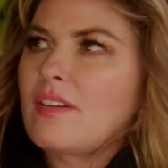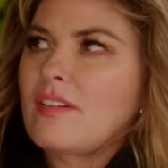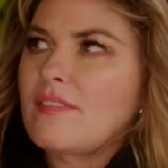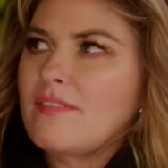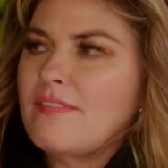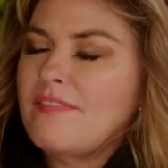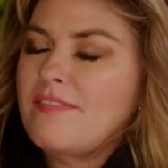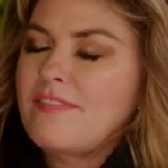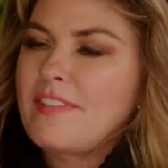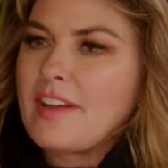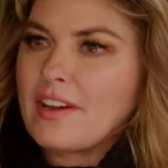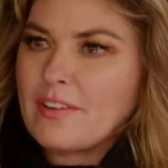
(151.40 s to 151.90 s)

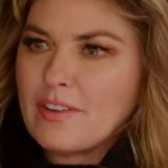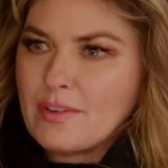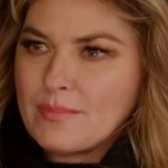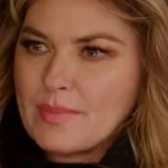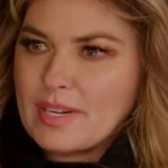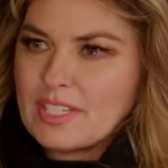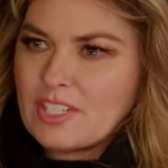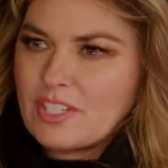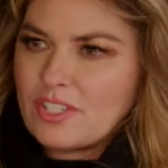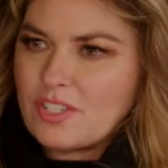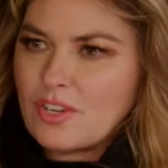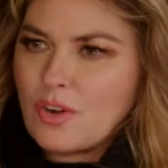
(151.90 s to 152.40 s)
Very
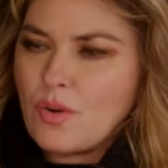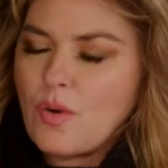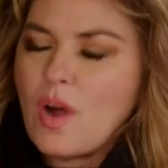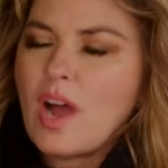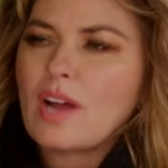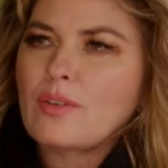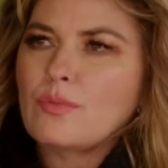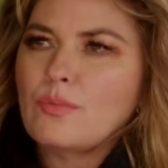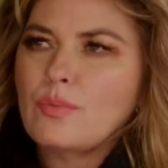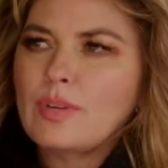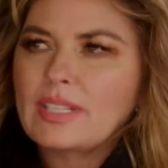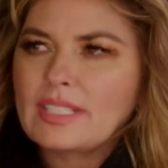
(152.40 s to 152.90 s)
much so. I
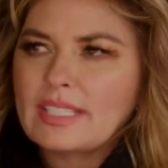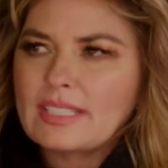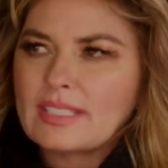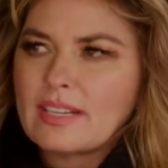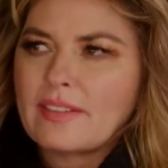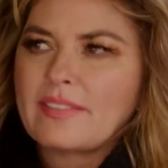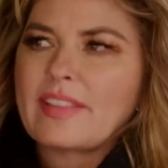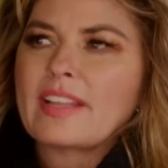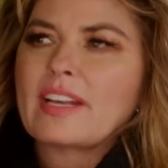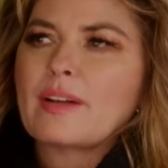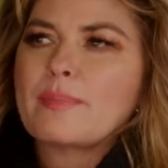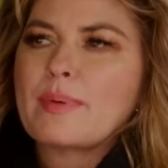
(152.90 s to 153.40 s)
really
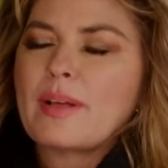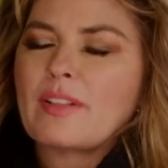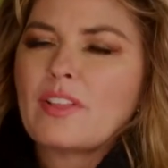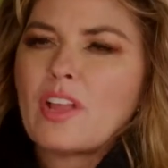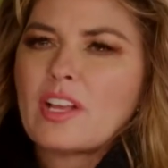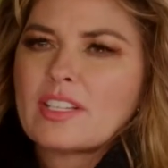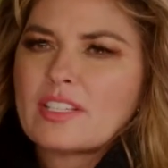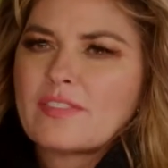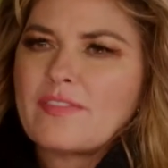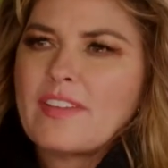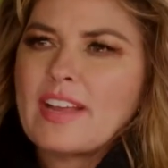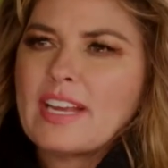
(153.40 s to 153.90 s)
love that about
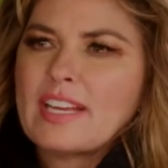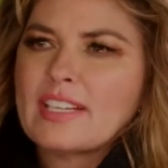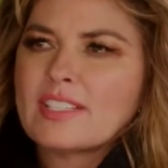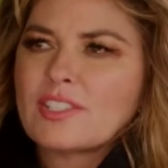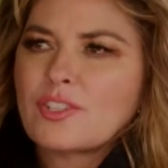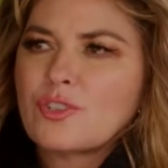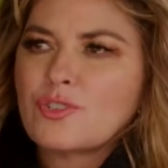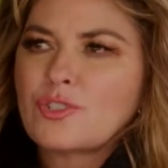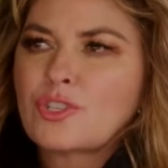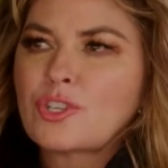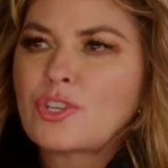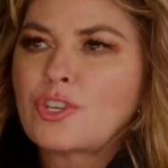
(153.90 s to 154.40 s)
Las Vegas.
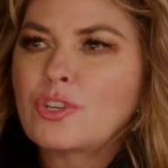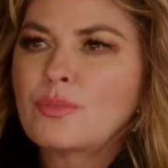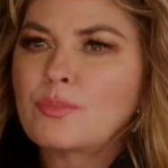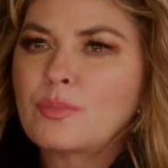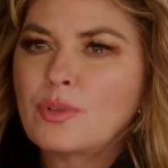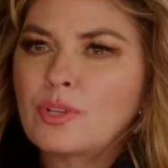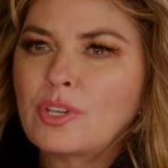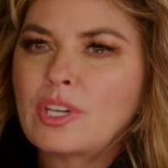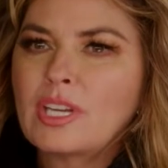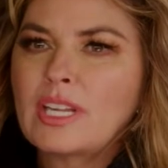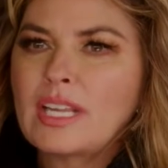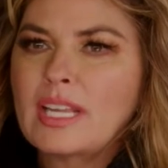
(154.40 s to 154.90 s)
There's a
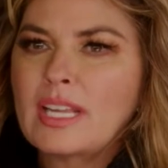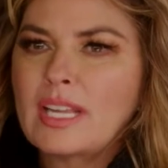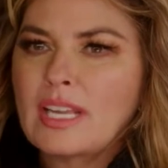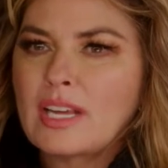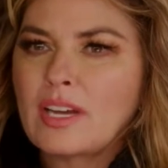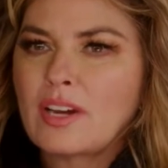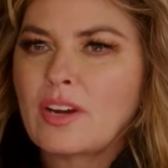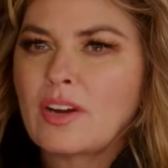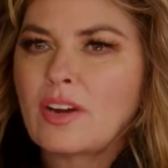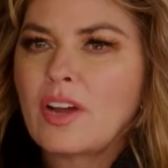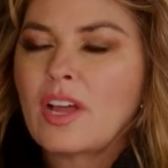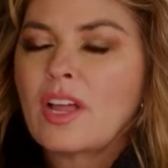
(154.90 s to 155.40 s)
community
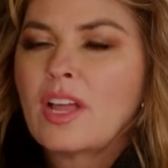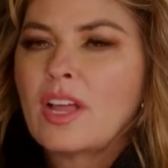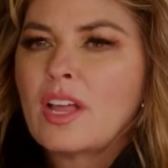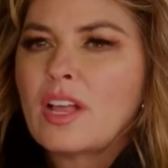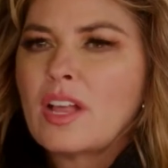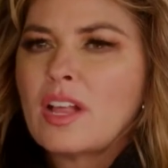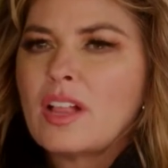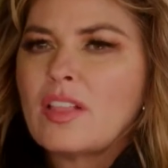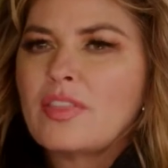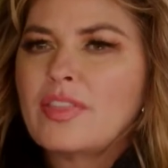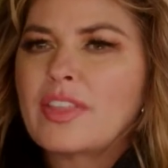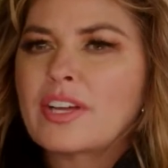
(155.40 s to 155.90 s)
here.
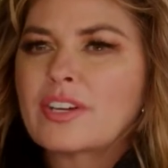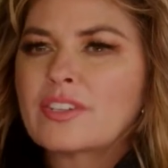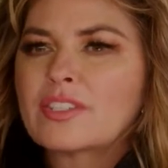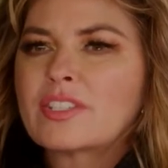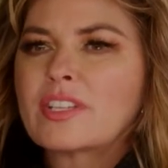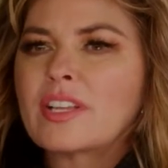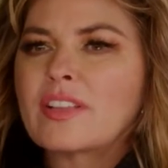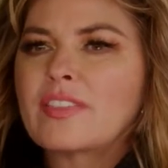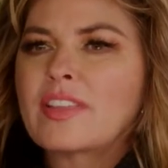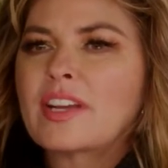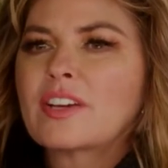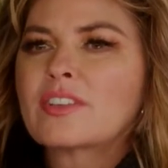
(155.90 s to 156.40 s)
There's,
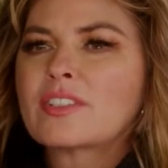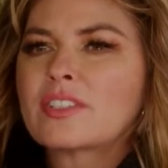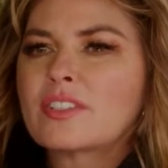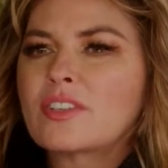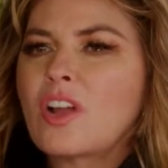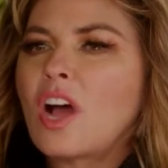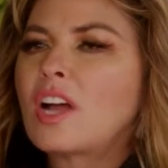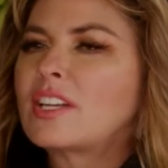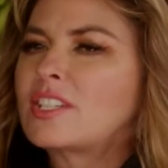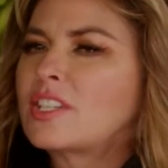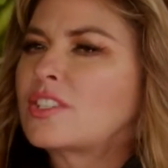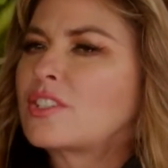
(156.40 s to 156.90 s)
there's
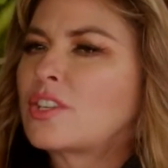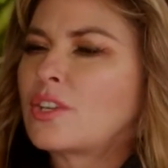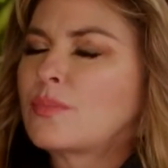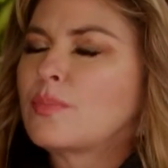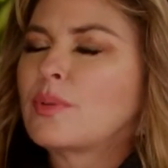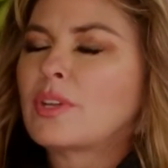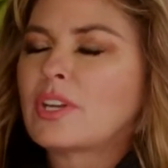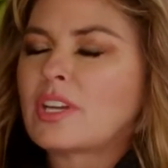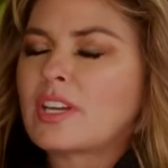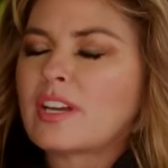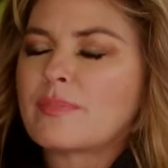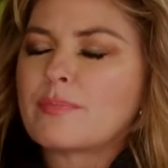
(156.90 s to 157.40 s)
not just a
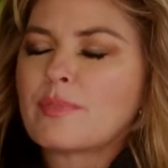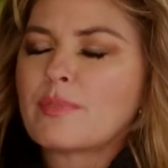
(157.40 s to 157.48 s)
community of